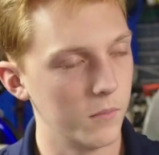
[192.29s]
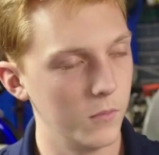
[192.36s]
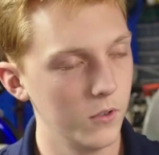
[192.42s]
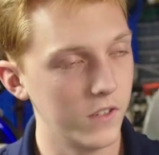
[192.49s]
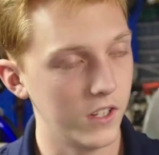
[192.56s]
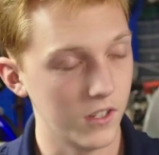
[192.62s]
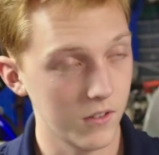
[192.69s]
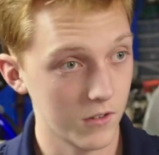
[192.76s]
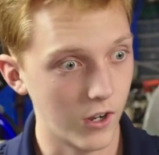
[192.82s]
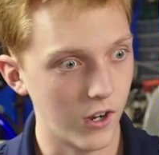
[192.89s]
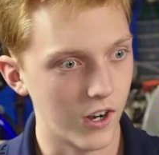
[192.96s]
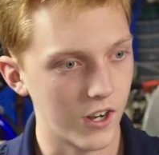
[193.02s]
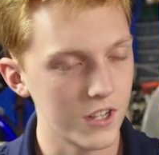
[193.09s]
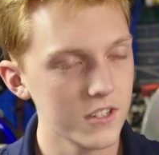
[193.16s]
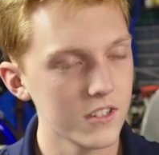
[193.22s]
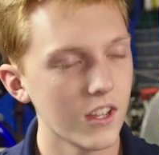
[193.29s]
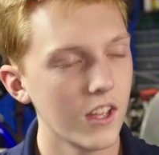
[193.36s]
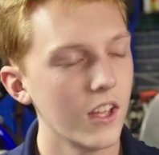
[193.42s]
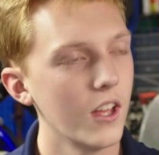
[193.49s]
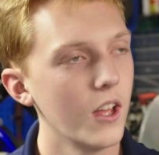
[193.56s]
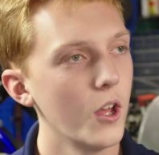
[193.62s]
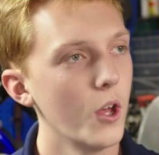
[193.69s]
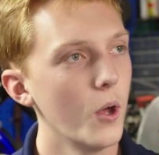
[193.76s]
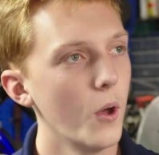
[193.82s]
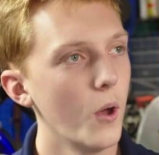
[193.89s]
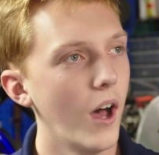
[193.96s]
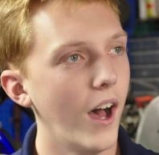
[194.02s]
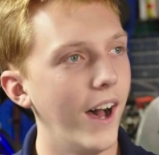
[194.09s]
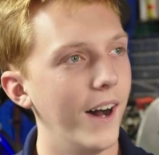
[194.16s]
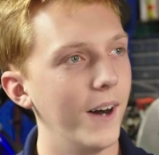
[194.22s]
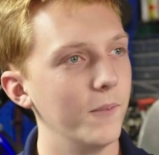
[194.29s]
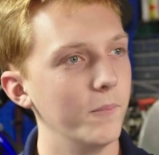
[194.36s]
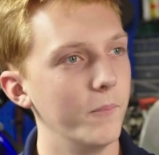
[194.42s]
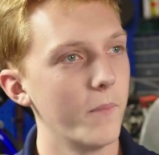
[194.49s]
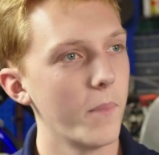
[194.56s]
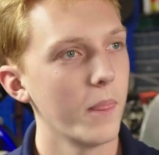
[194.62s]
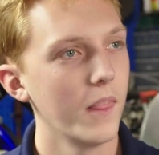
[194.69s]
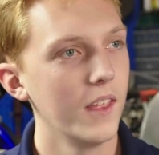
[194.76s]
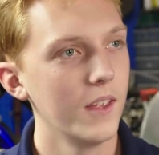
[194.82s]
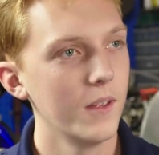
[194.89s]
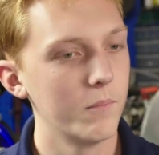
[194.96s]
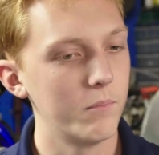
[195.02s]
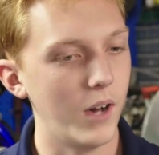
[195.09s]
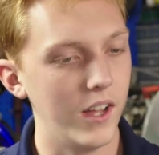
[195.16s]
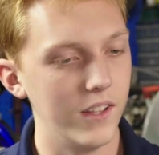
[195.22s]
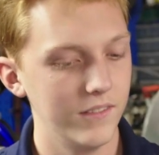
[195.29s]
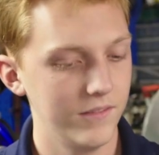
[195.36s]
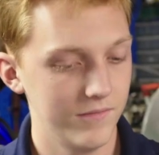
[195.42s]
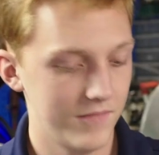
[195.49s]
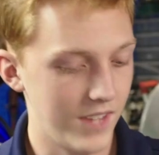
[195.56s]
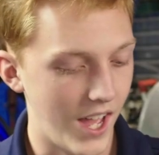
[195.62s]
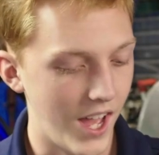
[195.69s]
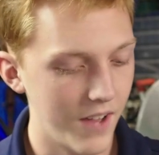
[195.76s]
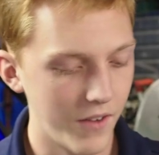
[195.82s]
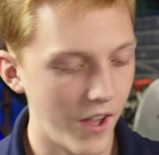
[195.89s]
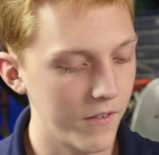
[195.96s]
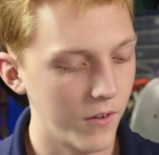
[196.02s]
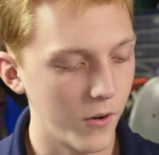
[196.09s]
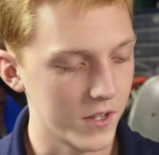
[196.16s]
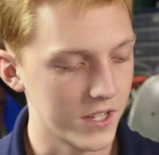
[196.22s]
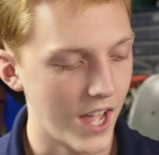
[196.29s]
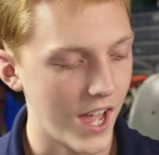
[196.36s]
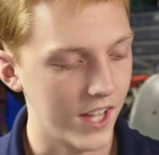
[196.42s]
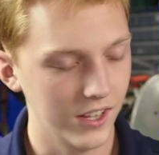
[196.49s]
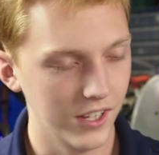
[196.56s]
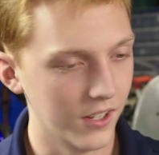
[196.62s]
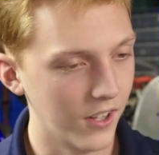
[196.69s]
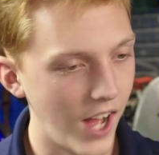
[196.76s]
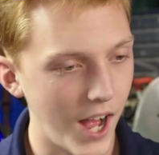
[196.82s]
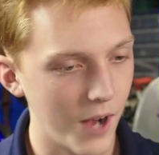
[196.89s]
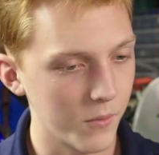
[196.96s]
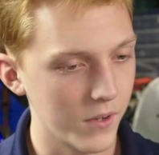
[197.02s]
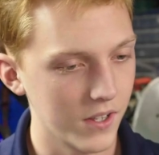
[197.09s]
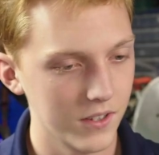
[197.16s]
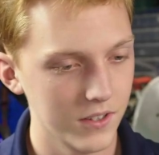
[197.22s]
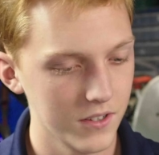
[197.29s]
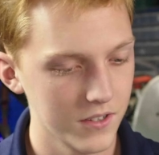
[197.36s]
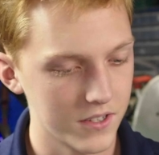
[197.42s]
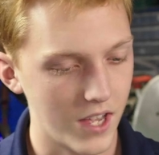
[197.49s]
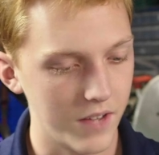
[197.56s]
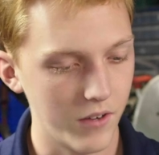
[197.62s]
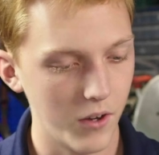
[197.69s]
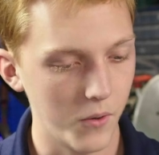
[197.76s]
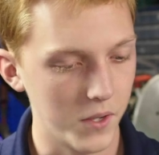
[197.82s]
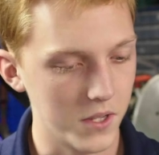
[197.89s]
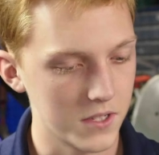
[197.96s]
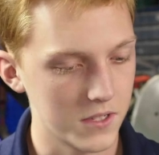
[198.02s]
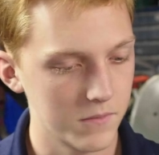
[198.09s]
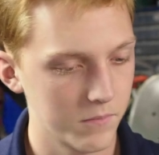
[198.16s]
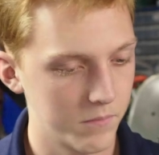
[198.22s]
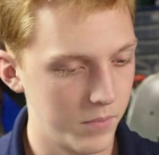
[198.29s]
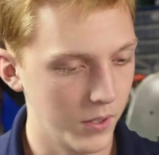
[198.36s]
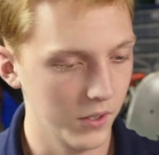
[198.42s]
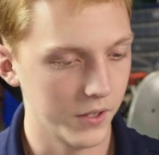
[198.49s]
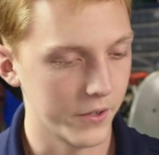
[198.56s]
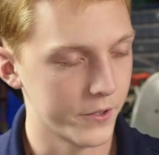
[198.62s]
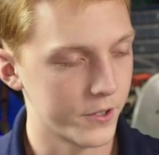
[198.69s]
movie Cars. But yeah, I've always had little Hot Wheels. I've always built little